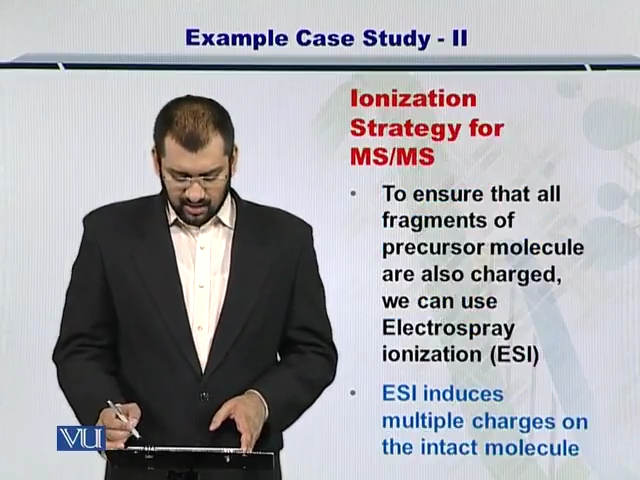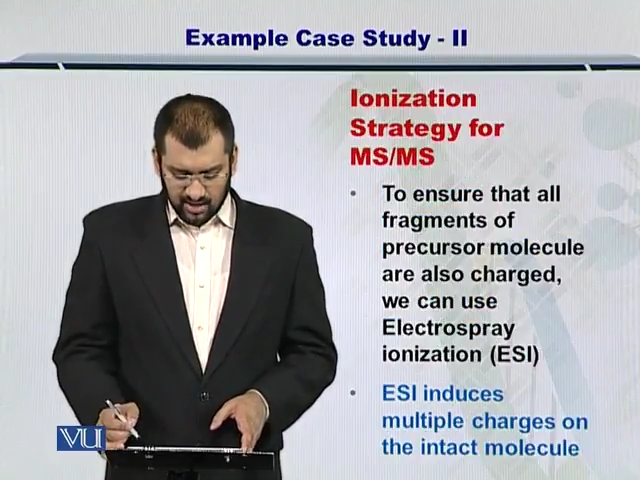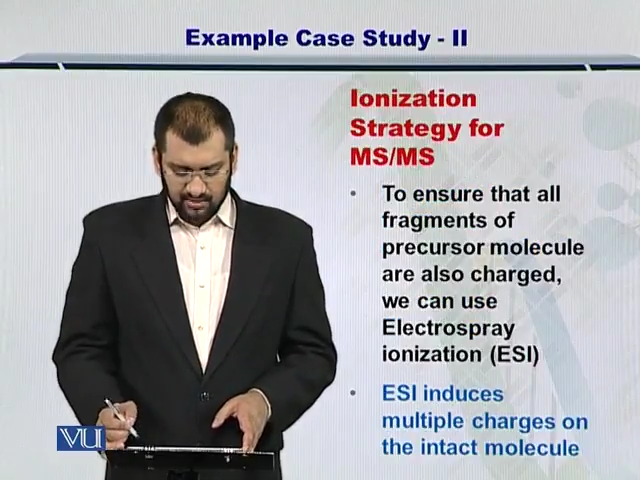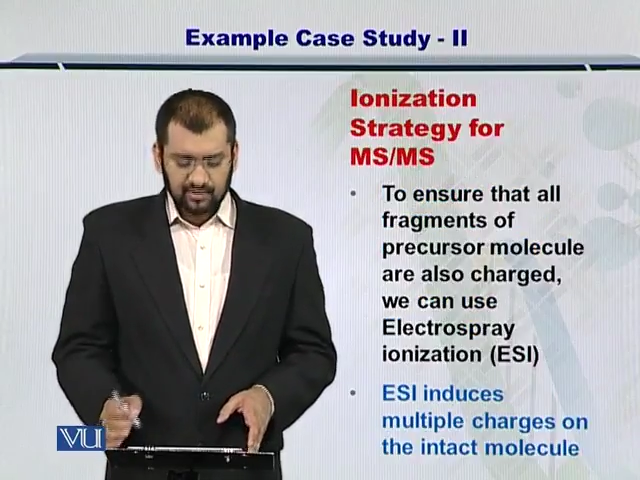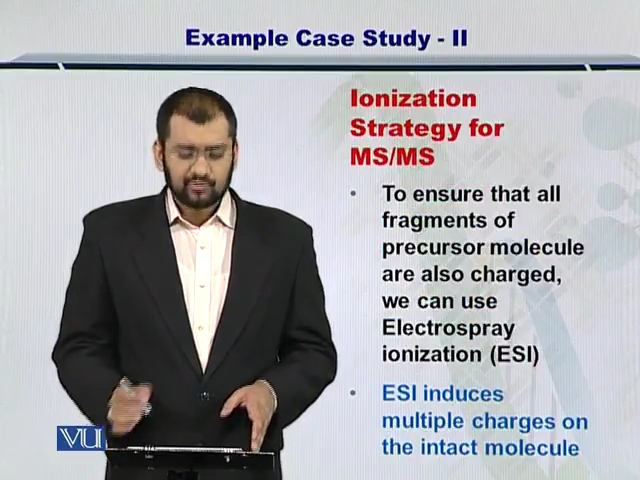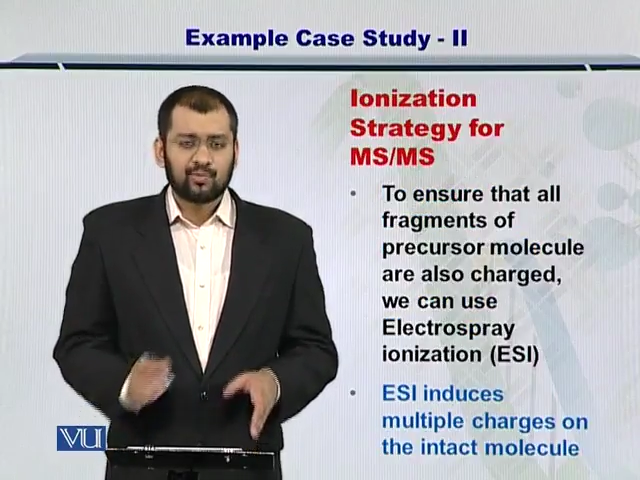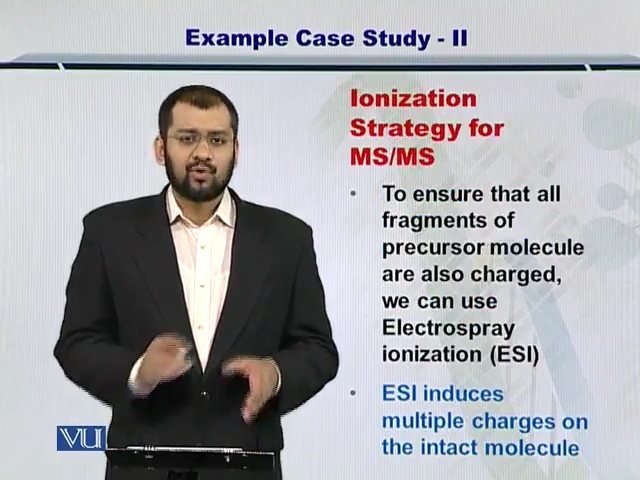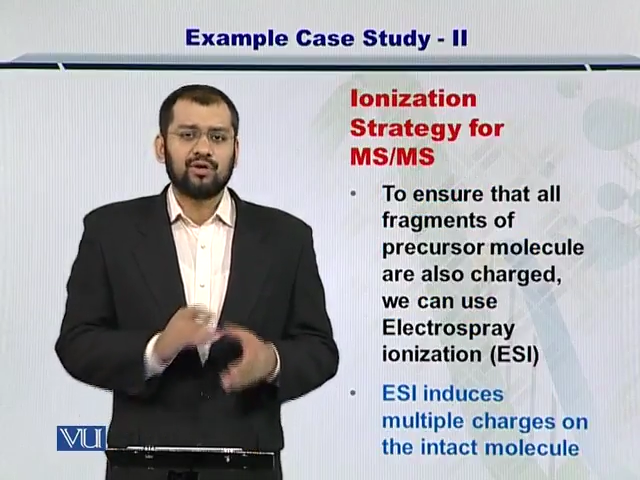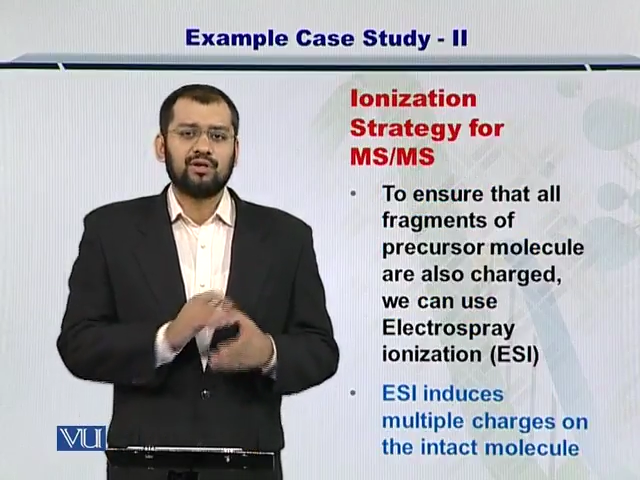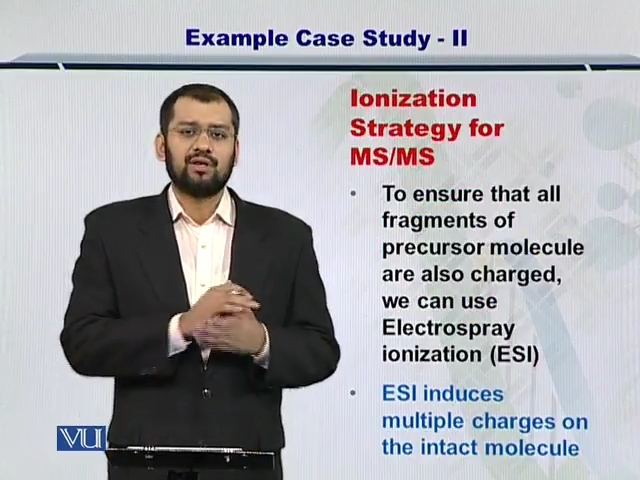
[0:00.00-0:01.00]
At this
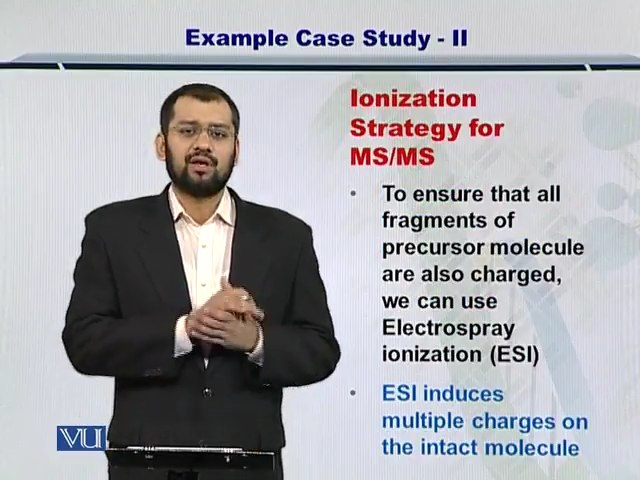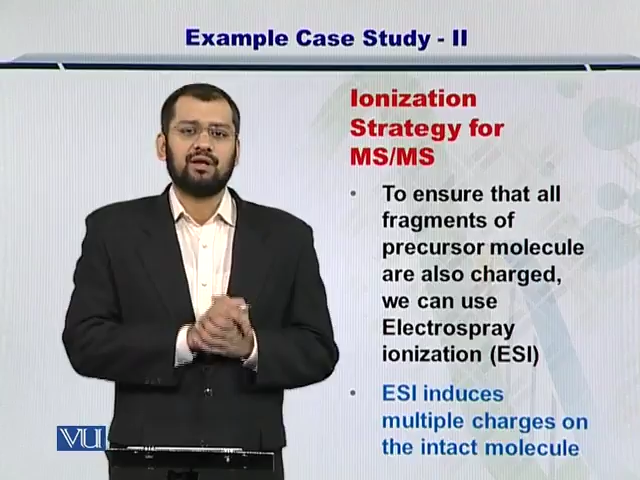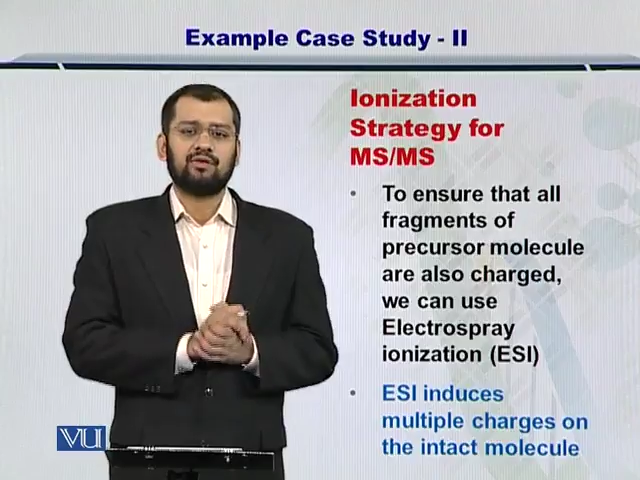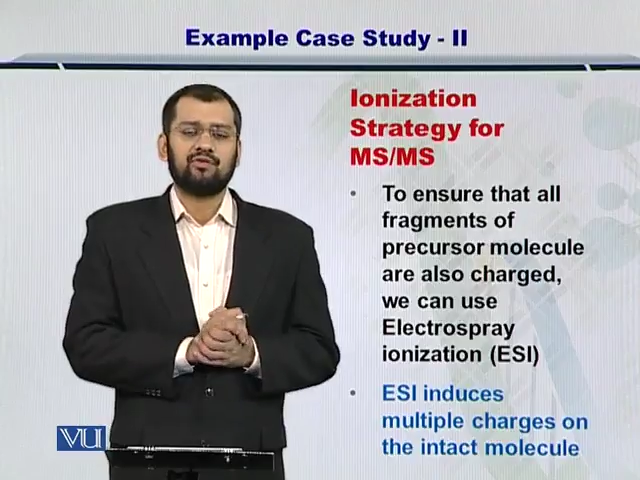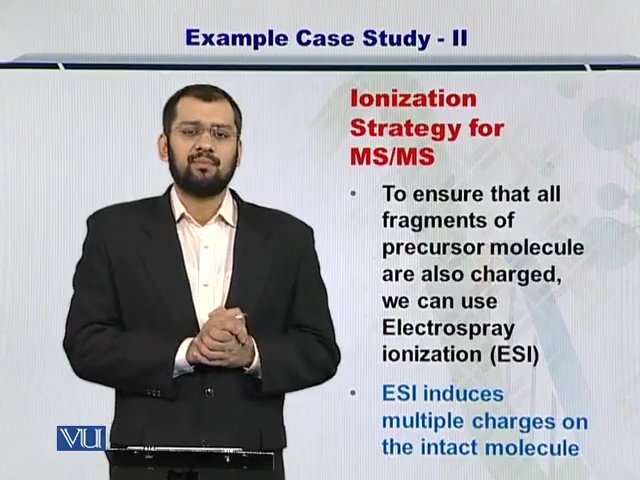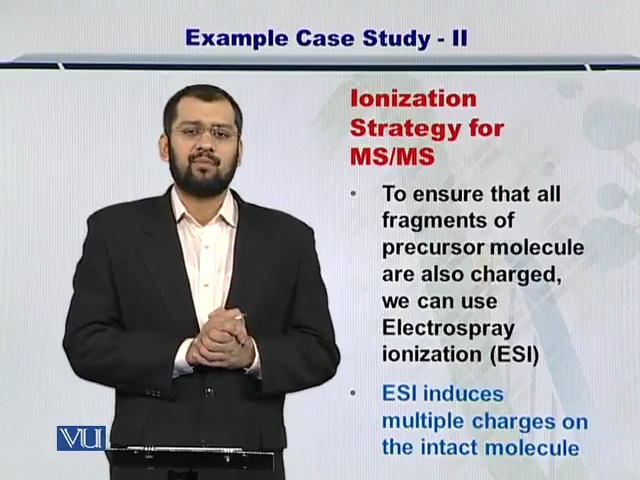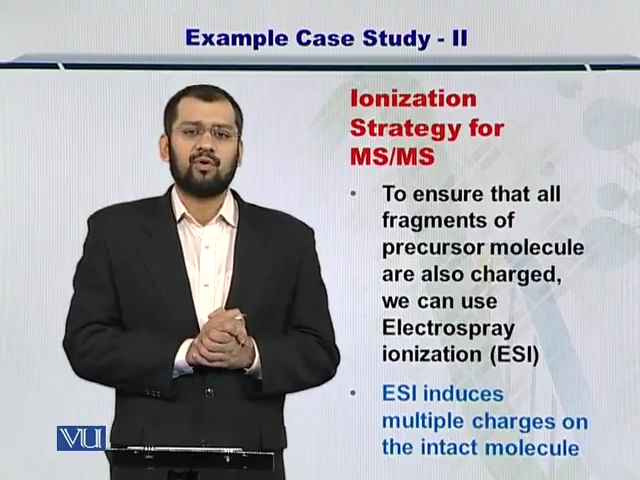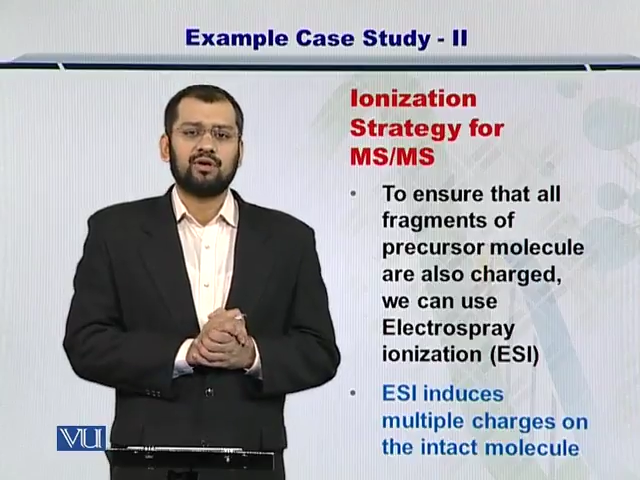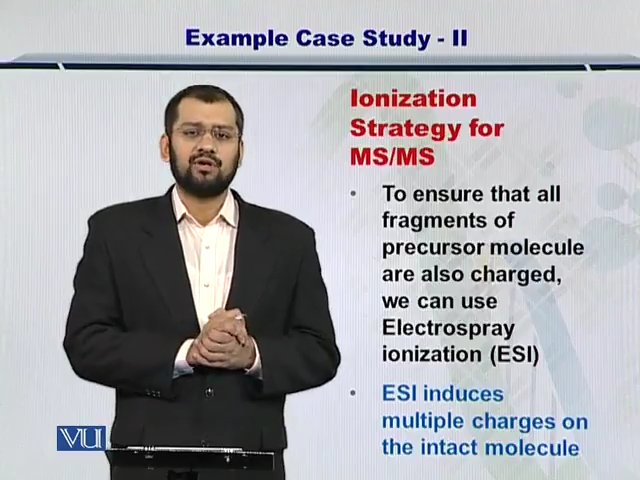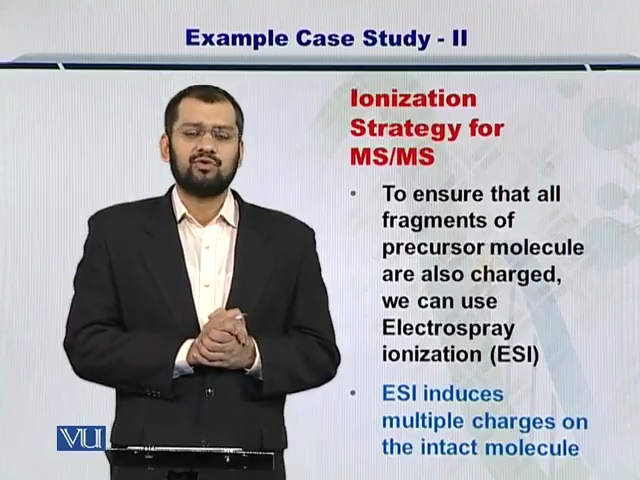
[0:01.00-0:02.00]
point, it is
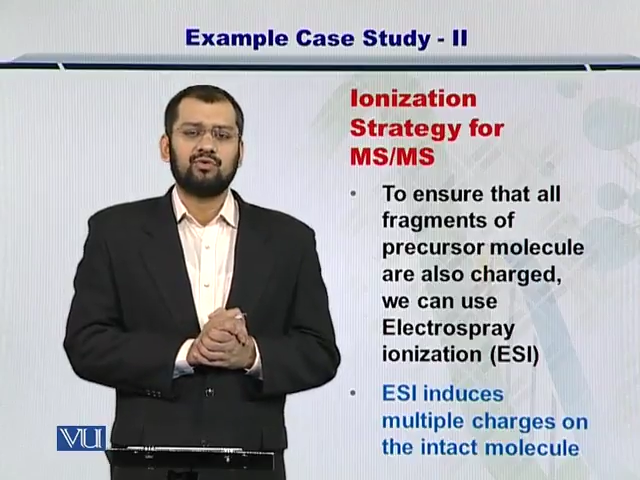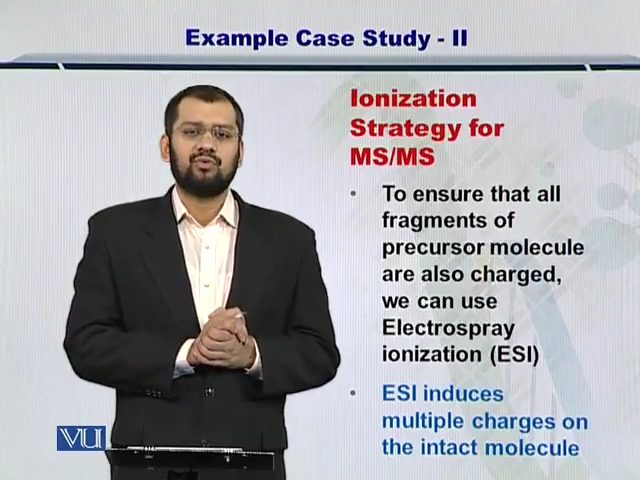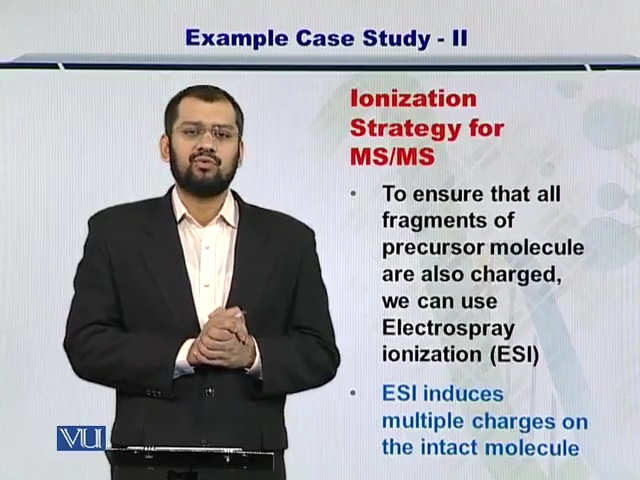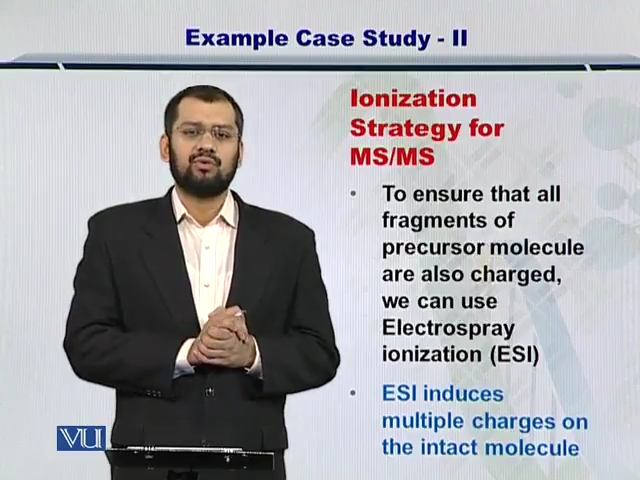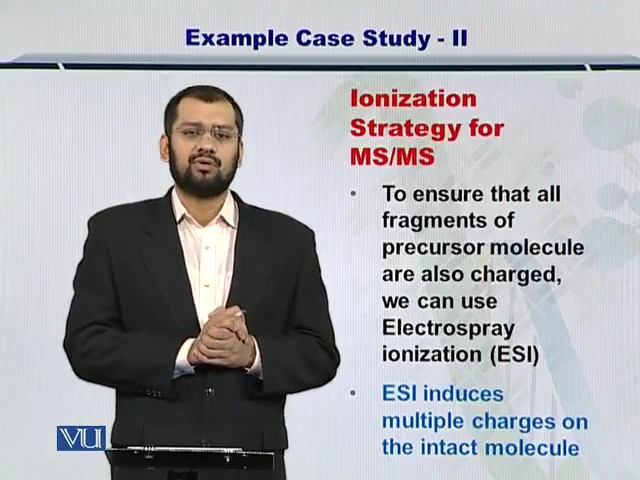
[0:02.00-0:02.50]
important to